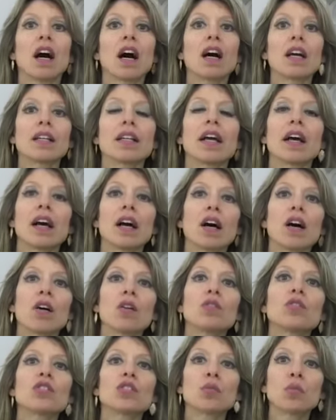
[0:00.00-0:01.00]
on
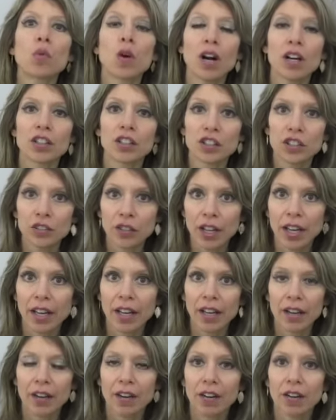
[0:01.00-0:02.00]
how to wash your
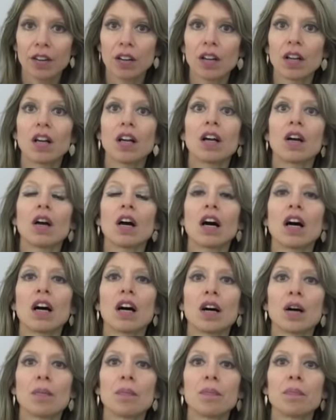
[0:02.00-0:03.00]
hair.
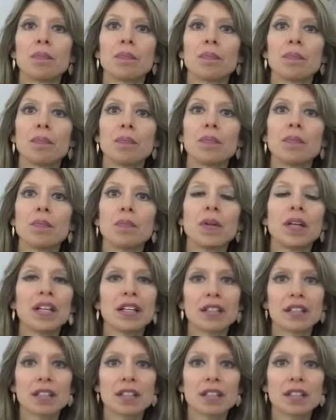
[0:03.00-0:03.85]
Um, And